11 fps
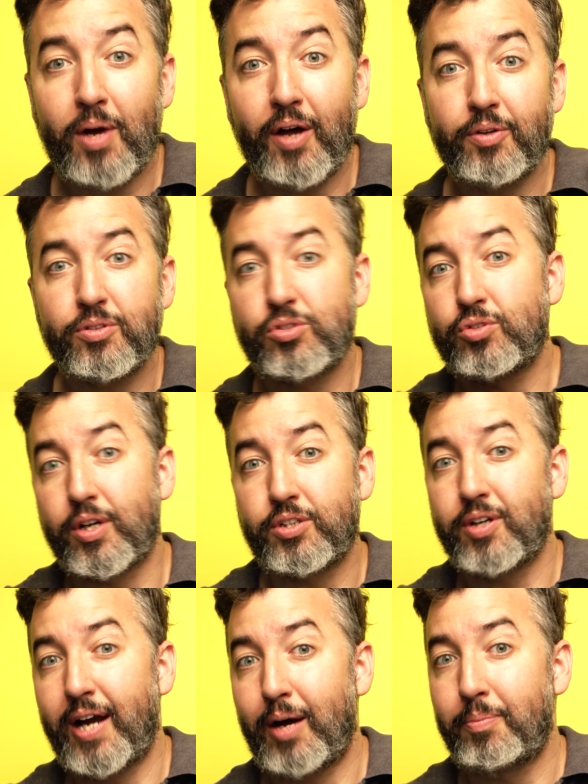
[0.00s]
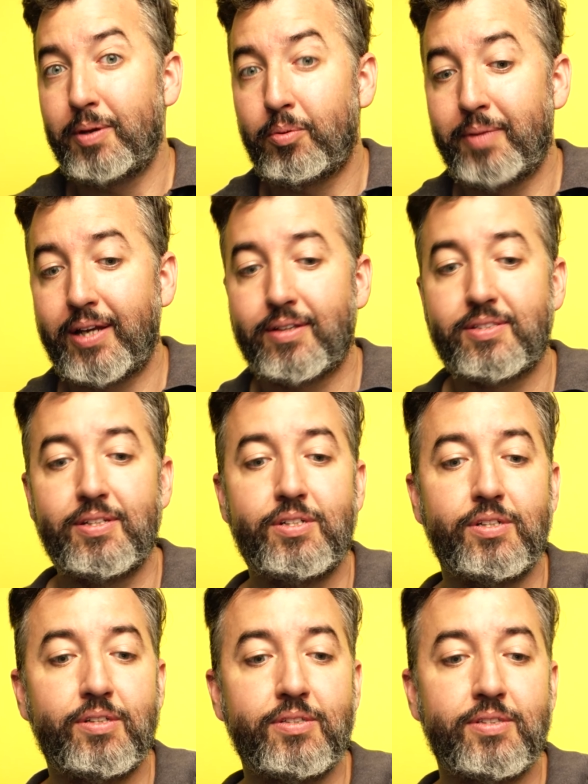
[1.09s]
models structure how people make
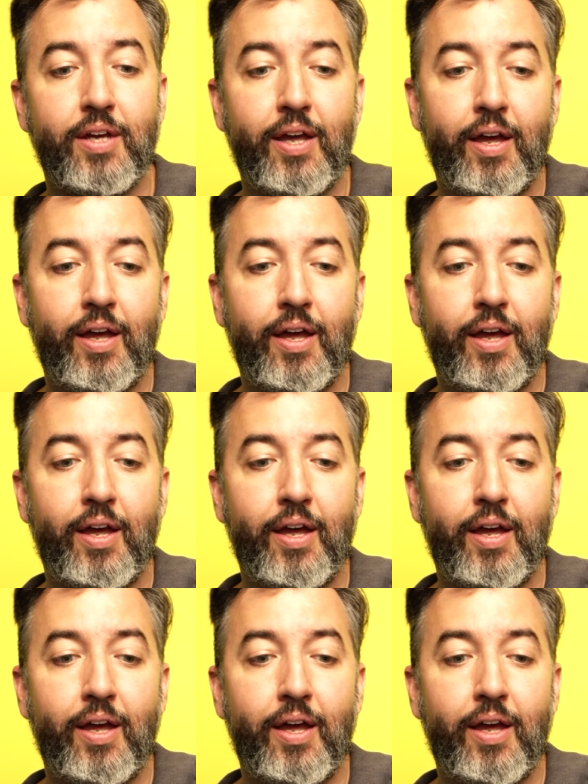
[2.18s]
decisions,